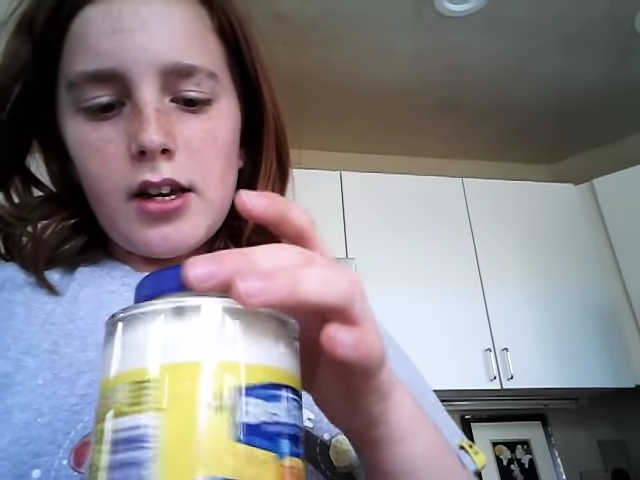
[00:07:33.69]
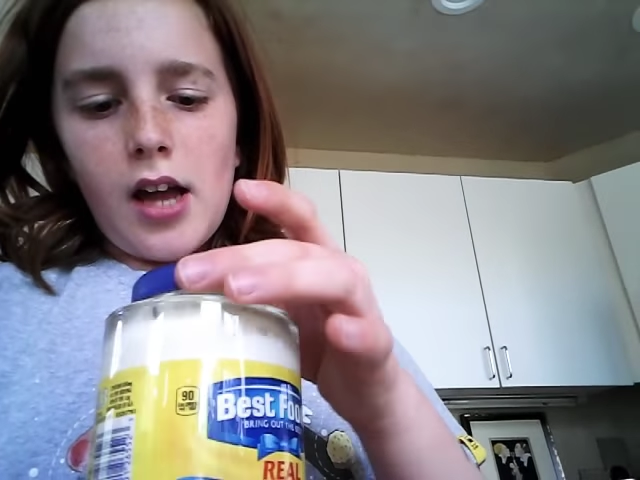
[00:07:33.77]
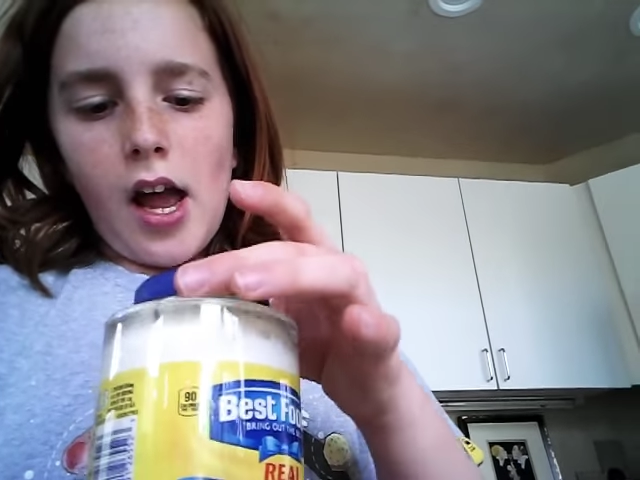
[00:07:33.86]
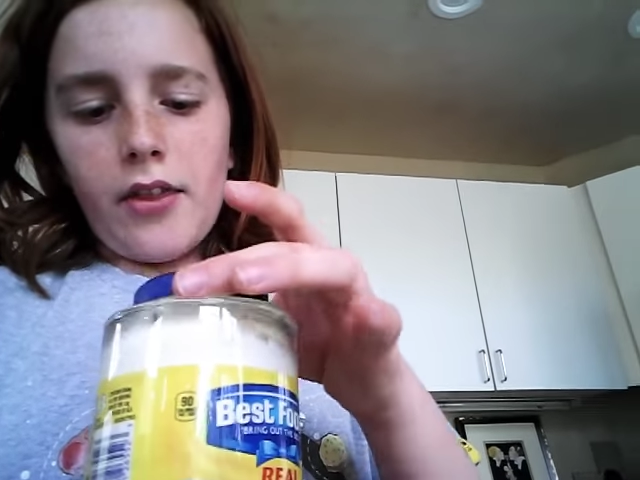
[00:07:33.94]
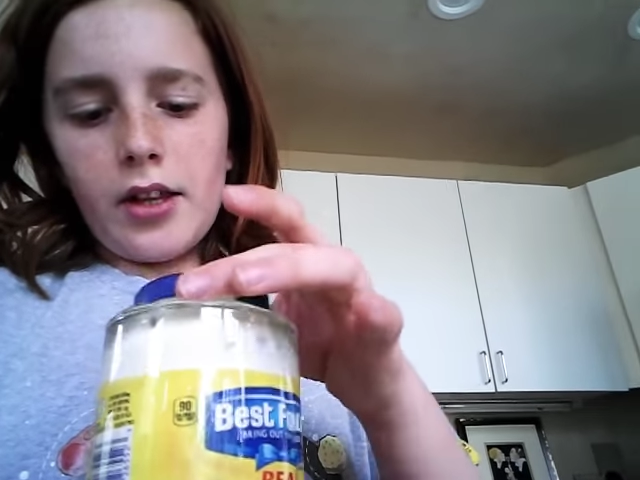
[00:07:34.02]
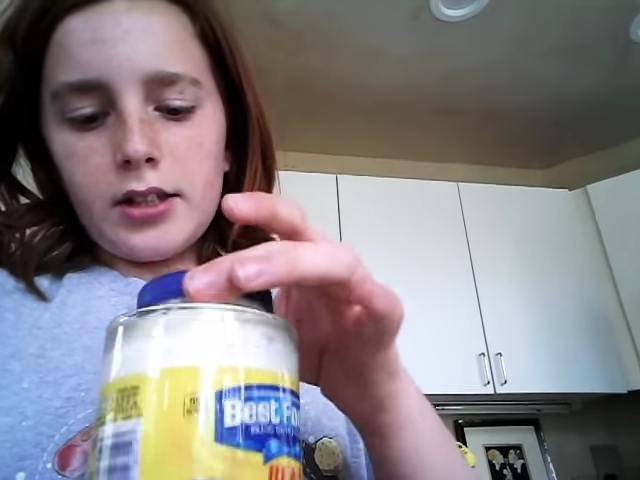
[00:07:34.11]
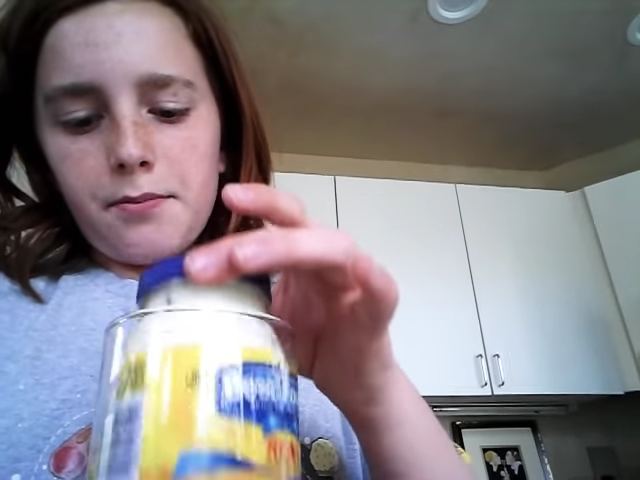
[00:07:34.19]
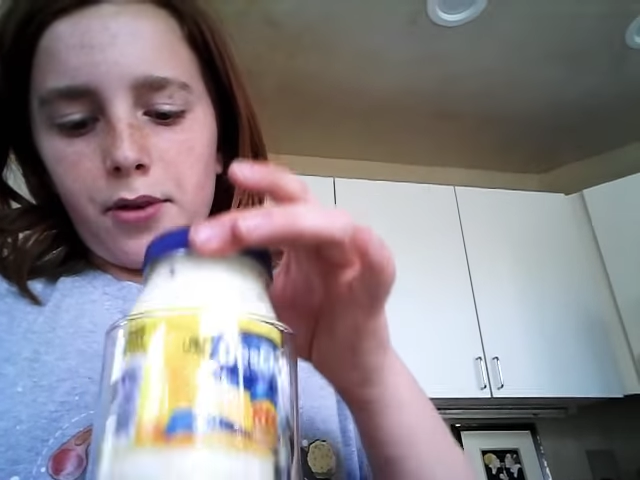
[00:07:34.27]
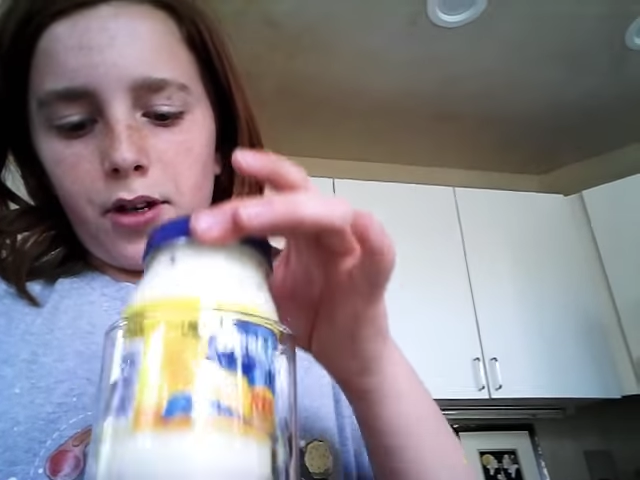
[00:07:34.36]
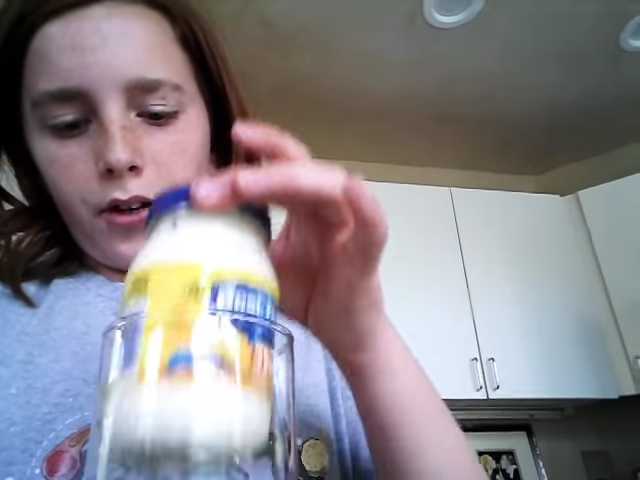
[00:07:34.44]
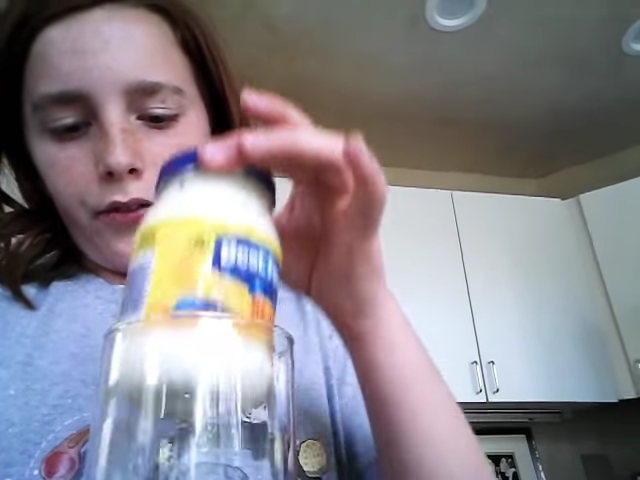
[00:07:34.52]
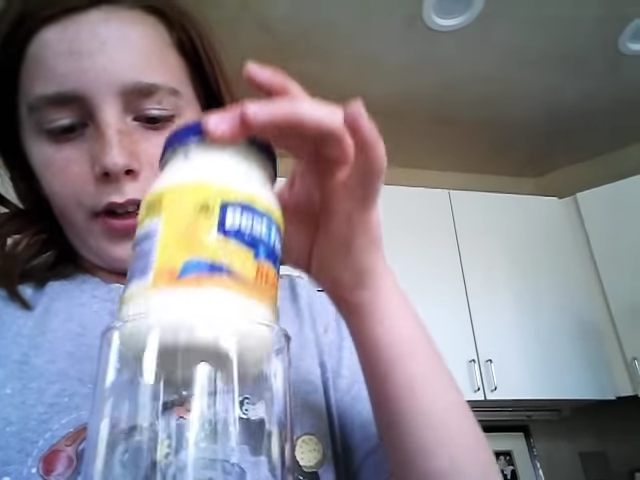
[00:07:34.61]
And it's
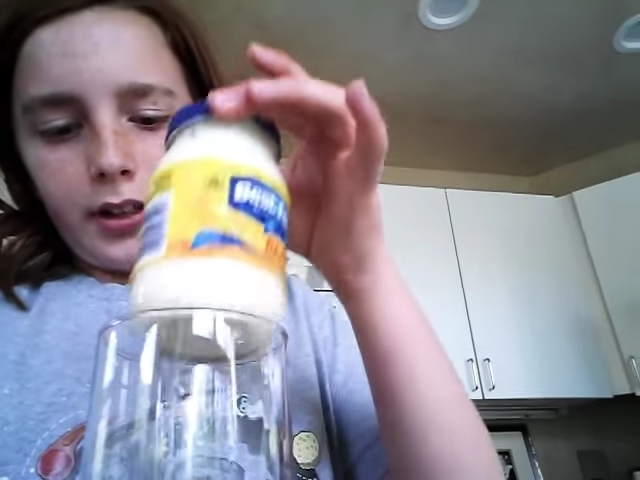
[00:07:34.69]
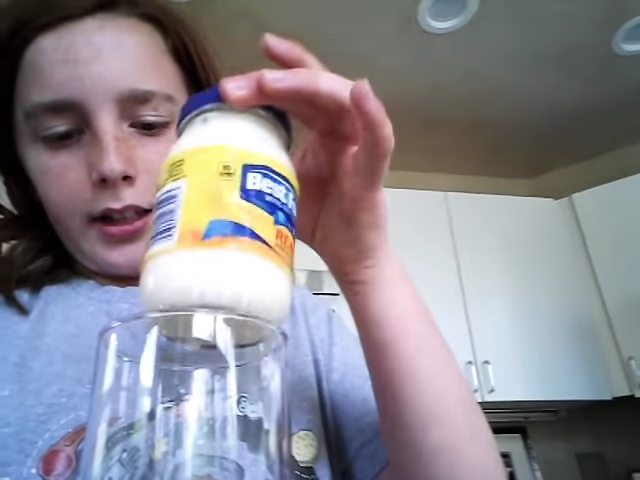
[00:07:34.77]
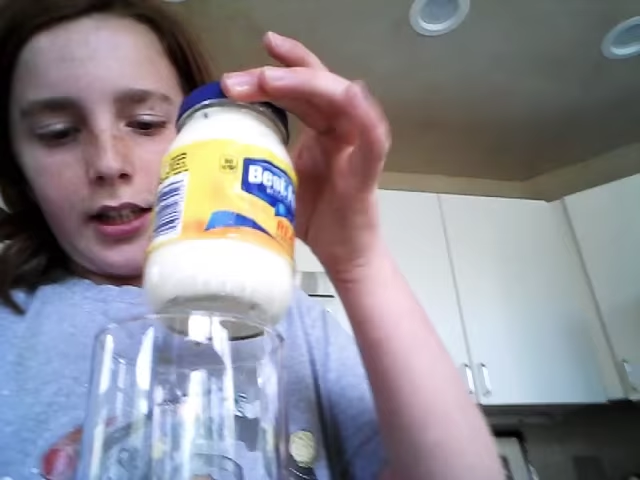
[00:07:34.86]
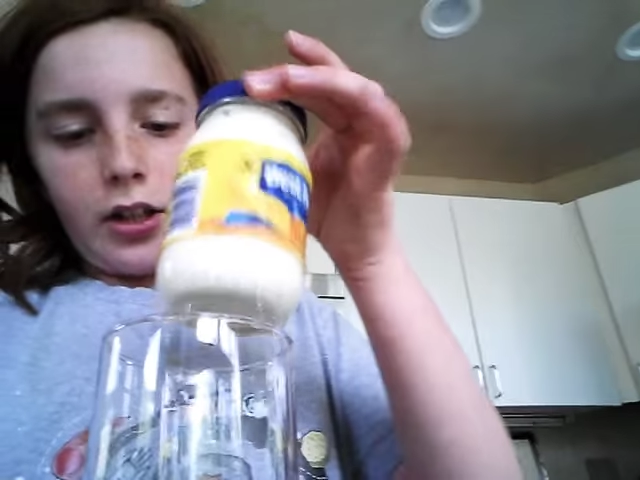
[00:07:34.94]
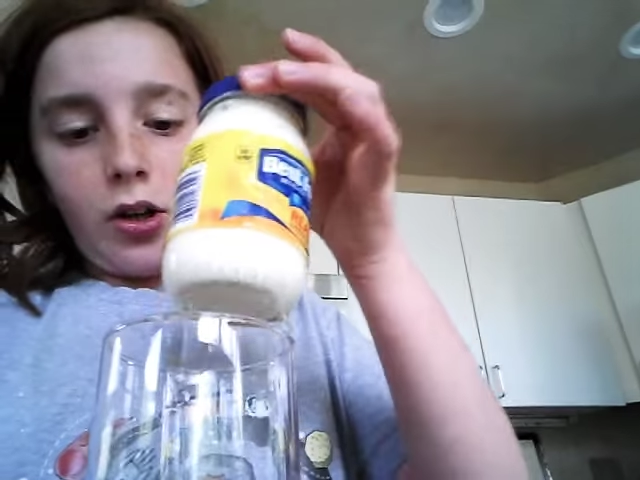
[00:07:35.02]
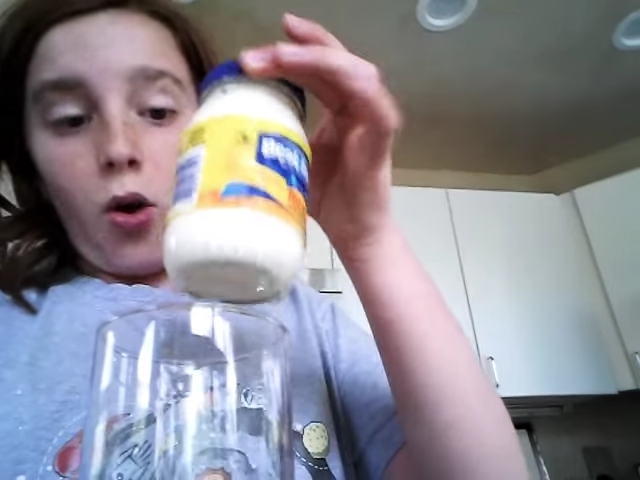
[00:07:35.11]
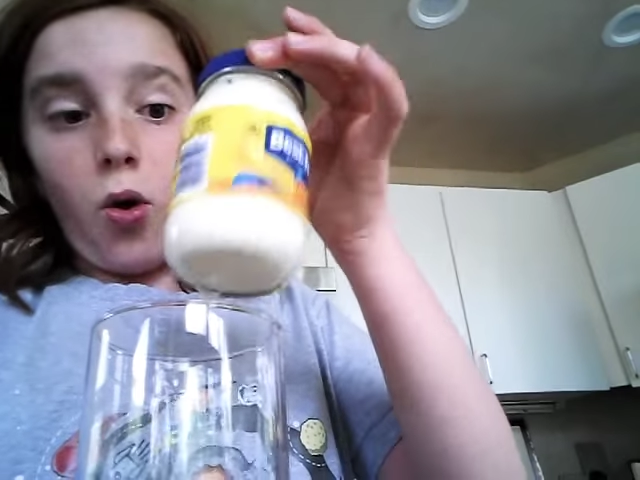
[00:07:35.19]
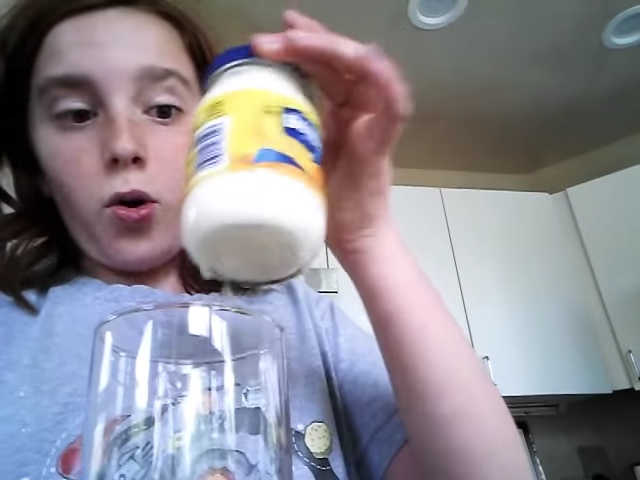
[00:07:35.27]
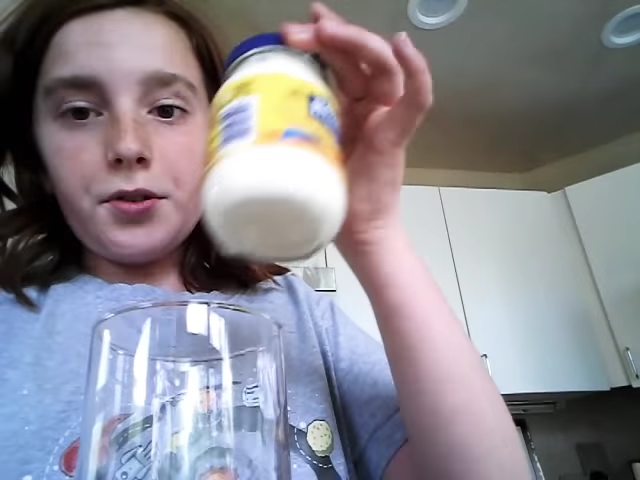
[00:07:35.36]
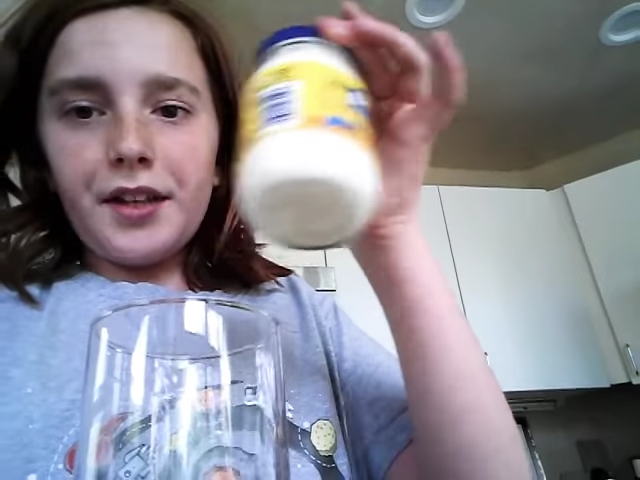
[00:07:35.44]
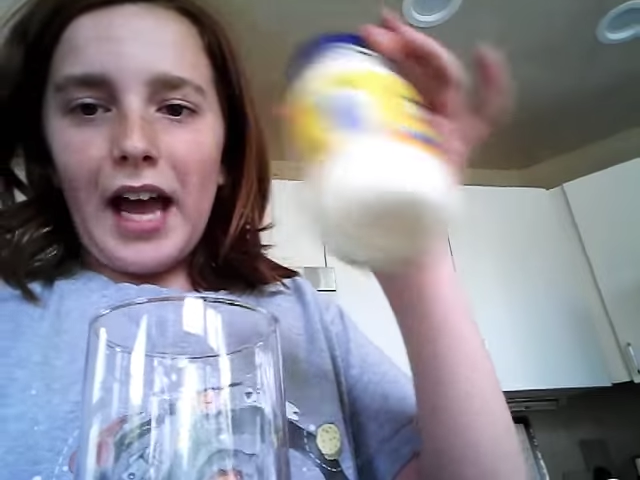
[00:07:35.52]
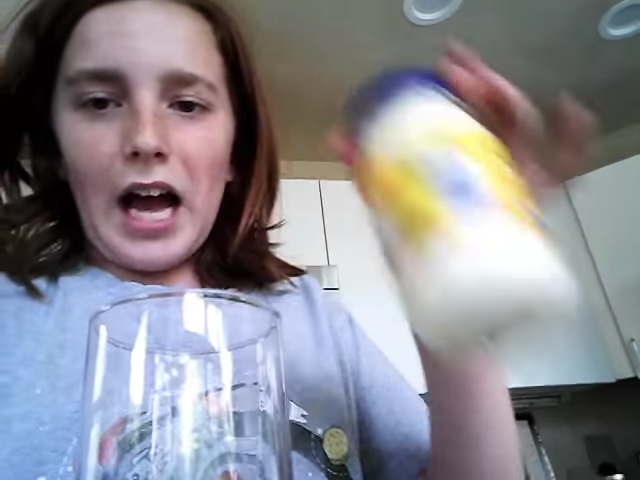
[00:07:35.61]
perfectly
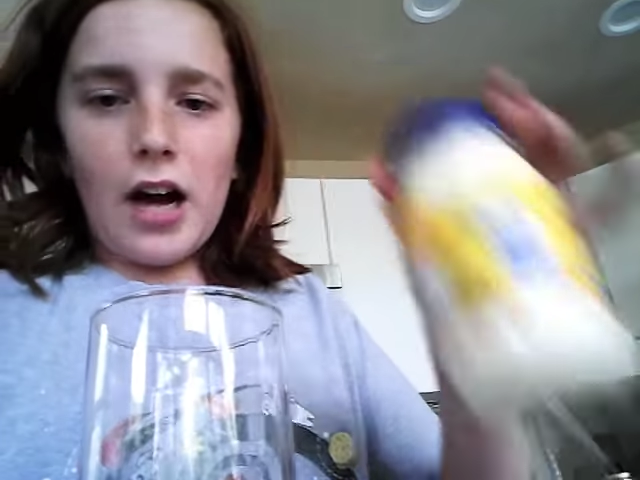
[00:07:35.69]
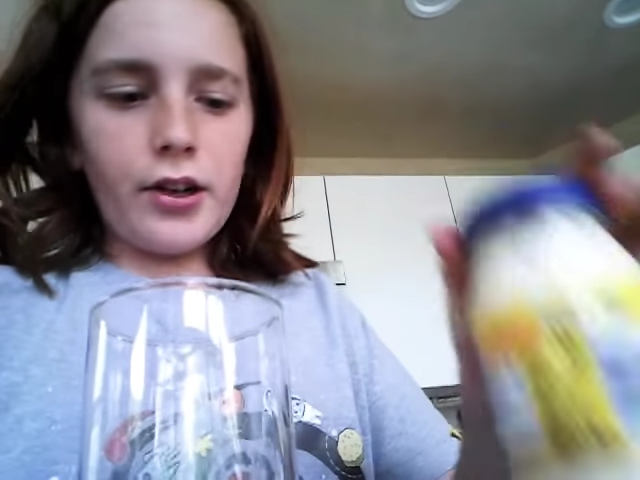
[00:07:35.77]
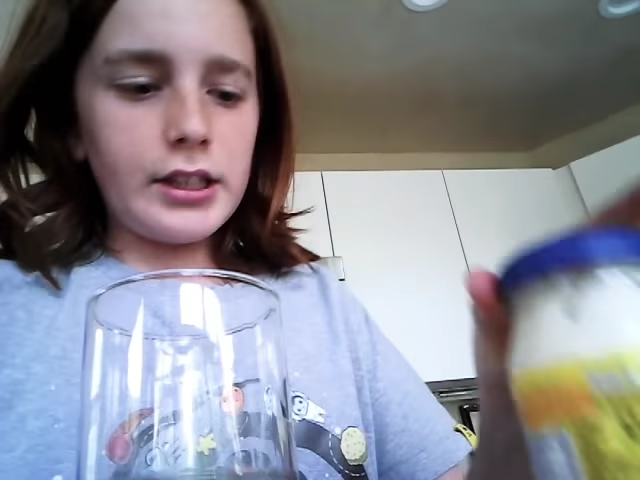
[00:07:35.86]
cold now,